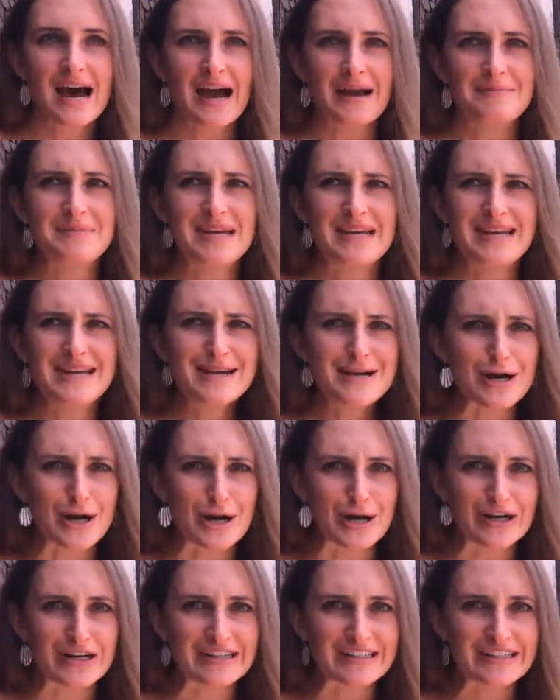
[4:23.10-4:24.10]
I'm
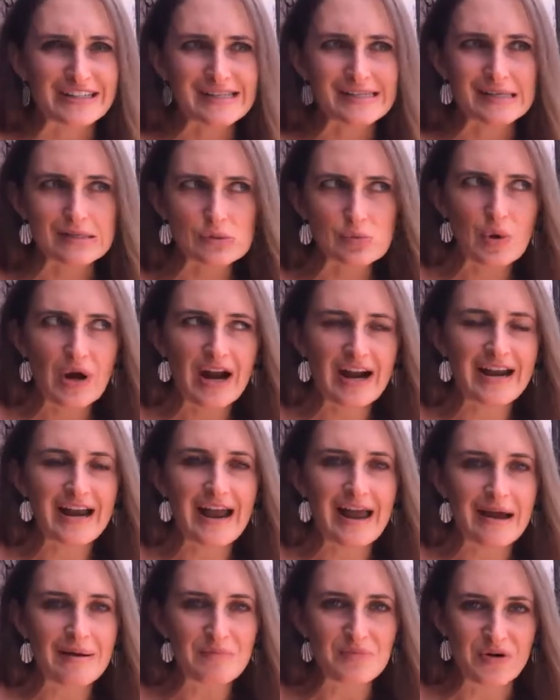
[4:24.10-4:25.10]
here. This is where I
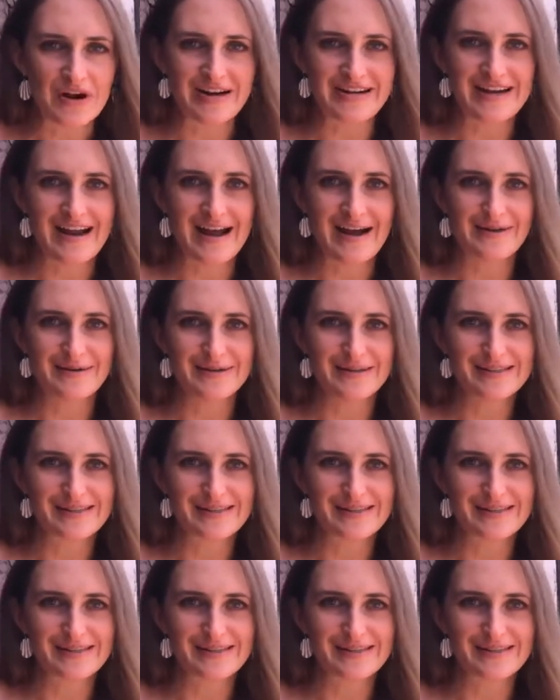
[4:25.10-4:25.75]
am right now.